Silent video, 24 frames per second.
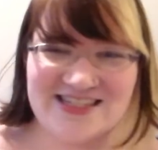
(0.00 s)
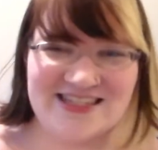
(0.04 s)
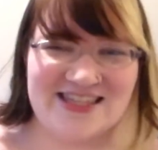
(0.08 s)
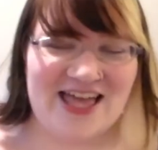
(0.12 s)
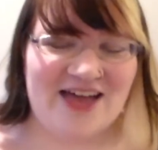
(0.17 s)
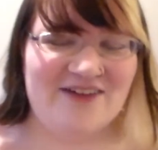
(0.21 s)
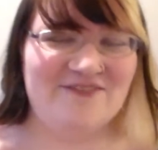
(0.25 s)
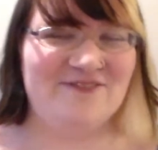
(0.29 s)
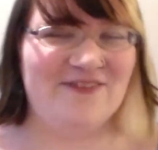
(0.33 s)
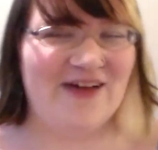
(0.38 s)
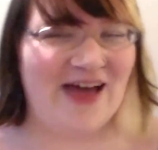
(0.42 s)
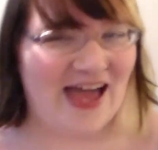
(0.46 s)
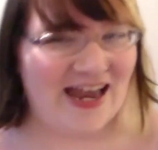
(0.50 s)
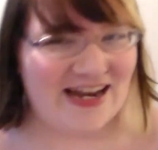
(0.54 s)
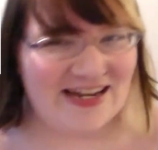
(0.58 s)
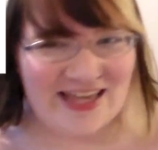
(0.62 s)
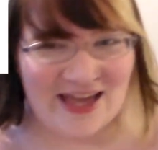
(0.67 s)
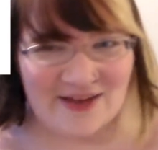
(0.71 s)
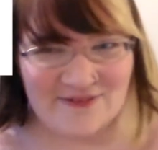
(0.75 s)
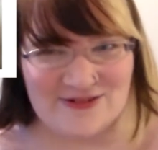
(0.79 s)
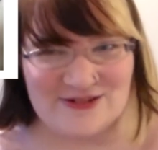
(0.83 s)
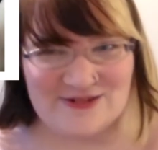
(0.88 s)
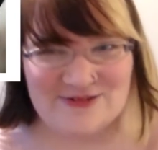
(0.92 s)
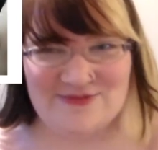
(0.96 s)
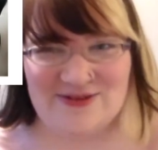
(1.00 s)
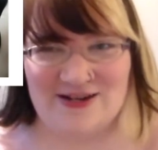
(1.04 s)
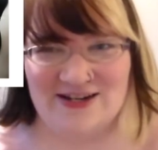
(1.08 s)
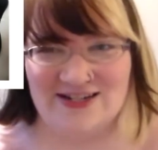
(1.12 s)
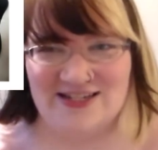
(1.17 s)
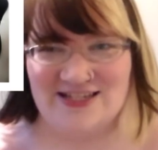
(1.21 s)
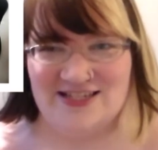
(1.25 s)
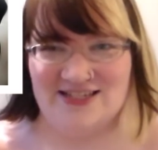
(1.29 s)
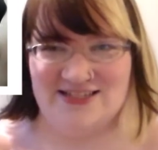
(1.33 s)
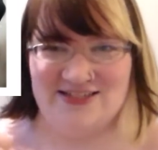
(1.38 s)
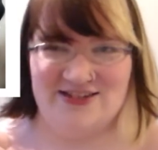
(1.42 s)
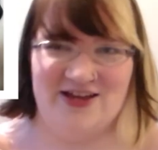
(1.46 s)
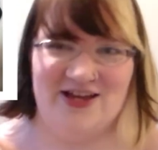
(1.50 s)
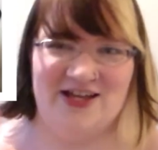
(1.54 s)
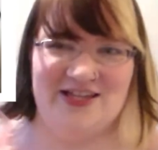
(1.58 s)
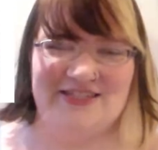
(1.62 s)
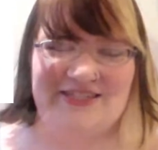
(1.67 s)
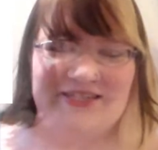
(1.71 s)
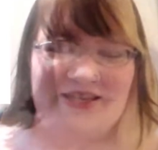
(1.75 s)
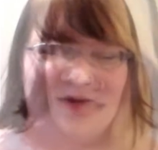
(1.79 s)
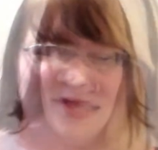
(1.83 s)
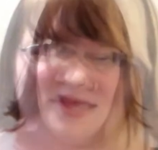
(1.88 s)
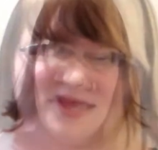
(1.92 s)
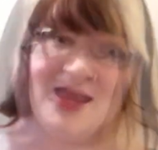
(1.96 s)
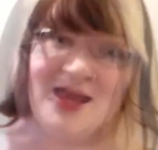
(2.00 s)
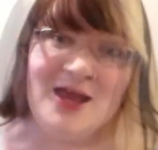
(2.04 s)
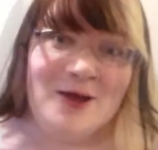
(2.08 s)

isn't that bad. Captain America is awesome.